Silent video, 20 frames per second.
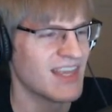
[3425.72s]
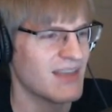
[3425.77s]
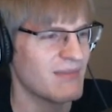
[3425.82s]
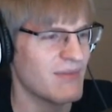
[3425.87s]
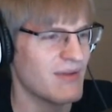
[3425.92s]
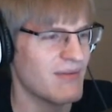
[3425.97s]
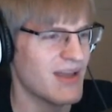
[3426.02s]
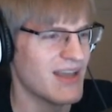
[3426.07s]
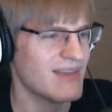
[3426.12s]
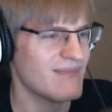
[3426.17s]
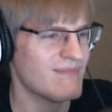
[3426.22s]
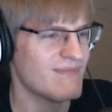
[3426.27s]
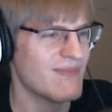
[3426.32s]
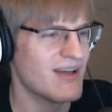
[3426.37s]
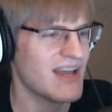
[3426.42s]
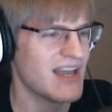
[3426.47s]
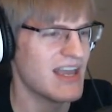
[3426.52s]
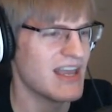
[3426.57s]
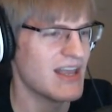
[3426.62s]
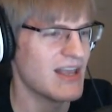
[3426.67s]

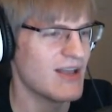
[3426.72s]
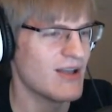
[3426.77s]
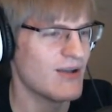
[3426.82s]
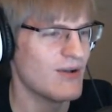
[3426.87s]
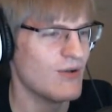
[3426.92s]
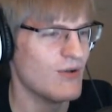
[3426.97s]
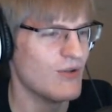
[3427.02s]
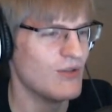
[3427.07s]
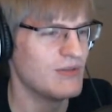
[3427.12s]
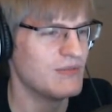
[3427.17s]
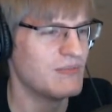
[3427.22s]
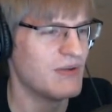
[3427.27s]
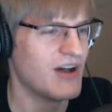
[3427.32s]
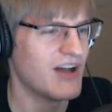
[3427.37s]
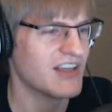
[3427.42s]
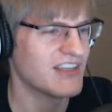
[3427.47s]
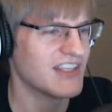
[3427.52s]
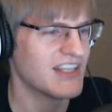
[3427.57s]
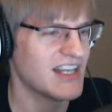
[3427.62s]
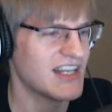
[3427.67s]
My old
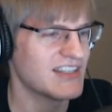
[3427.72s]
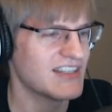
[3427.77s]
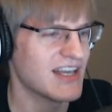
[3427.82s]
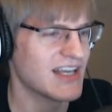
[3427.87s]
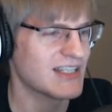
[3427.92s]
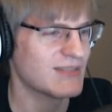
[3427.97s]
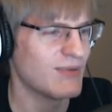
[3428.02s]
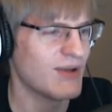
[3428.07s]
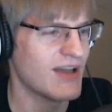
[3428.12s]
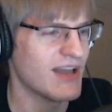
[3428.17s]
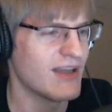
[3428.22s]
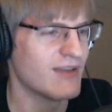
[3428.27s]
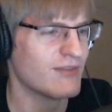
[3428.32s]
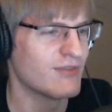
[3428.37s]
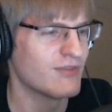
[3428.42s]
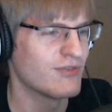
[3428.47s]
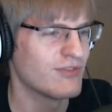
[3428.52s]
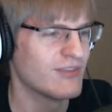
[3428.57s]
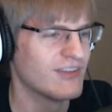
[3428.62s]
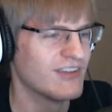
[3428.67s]
boss and his ex-wife.
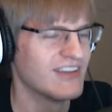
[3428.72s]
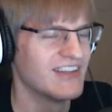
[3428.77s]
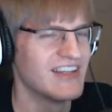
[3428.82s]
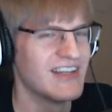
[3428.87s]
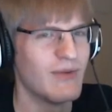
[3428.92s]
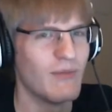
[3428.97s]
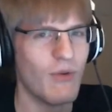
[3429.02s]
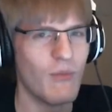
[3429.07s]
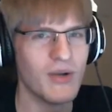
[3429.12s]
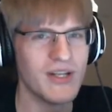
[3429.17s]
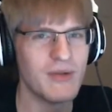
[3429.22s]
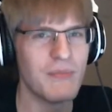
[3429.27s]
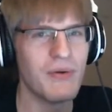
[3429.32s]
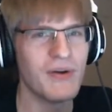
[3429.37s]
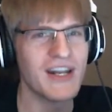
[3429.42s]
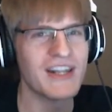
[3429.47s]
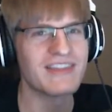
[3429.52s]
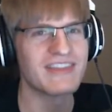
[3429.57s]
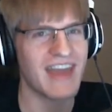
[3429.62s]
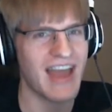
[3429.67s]
Well, when you
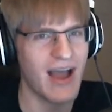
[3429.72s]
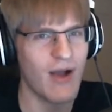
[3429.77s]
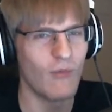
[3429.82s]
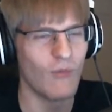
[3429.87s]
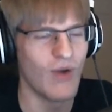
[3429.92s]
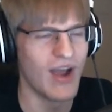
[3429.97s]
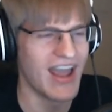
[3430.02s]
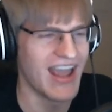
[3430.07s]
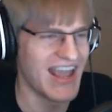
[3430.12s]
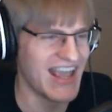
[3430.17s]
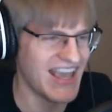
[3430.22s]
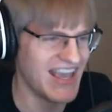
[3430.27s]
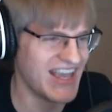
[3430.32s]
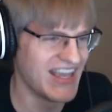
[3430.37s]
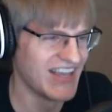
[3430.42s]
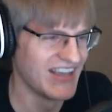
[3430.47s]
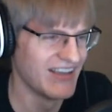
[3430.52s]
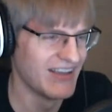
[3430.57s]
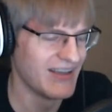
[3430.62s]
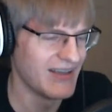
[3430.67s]
put it that way,
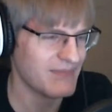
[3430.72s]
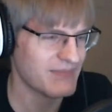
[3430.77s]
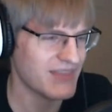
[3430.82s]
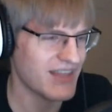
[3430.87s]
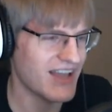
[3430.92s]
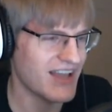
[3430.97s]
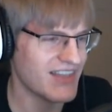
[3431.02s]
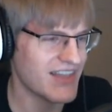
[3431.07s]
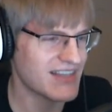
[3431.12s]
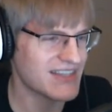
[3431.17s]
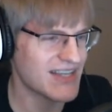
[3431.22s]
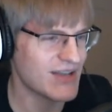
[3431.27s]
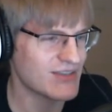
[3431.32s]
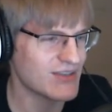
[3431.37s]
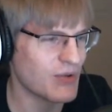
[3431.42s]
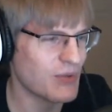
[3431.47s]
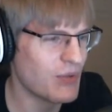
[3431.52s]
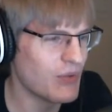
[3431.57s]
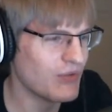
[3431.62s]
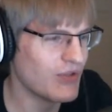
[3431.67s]
that sounds
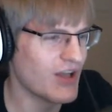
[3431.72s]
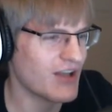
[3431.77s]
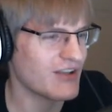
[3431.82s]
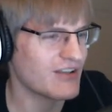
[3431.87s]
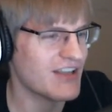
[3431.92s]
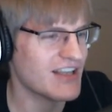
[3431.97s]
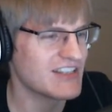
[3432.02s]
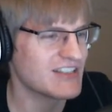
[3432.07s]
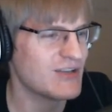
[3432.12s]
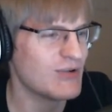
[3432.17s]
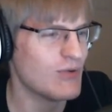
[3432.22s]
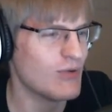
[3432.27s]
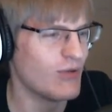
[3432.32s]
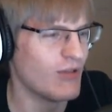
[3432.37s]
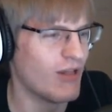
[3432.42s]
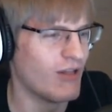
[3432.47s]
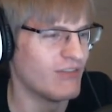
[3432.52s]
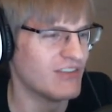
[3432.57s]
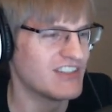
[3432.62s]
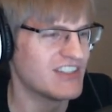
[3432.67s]
a whole lot less cool
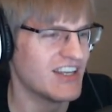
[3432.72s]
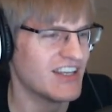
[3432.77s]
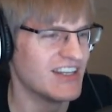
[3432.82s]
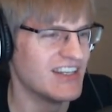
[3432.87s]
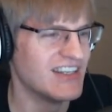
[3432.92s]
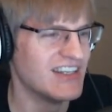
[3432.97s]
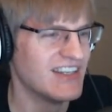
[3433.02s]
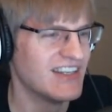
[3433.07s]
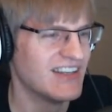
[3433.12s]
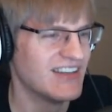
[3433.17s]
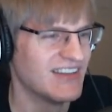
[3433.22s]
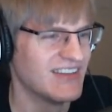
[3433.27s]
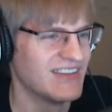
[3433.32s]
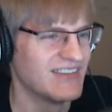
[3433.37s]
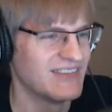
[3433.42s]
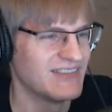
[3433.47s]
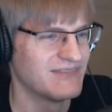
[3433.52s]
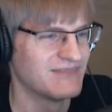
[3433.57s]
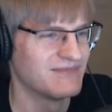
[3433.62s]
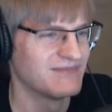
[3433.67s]
all of a sudden.
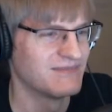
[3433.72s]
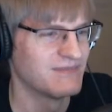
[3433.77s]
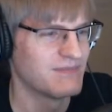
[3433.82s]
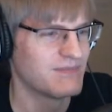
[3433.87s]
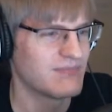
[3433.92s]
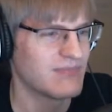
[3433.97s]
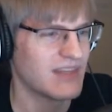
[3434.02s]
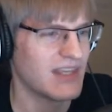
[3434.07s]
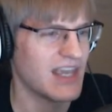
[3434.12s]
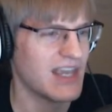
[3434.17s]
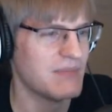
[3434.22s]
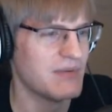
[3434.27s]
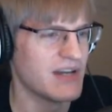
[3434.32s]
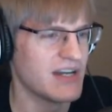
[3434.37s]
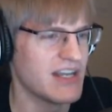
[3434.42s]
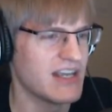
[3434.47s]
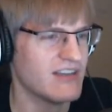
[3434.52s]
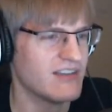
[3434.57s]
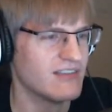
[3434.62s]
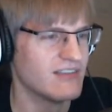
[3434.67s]
Hey
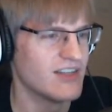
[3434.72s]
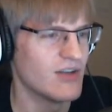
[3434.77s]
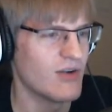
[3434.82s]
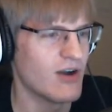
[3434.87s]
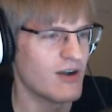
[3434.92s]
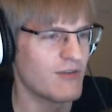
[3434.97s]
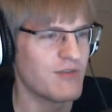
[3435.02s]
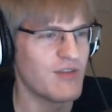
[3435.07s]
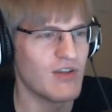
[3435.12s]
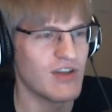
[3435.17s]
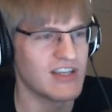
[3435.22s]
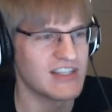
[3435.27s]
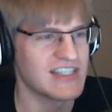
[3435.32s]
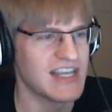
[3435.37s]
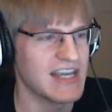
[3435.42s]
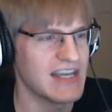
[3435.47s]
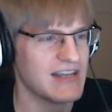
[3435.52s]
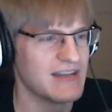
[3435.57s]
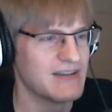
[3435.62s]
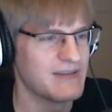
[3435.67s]
buddy, no hard feelings,
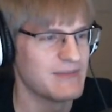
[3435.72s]
eh?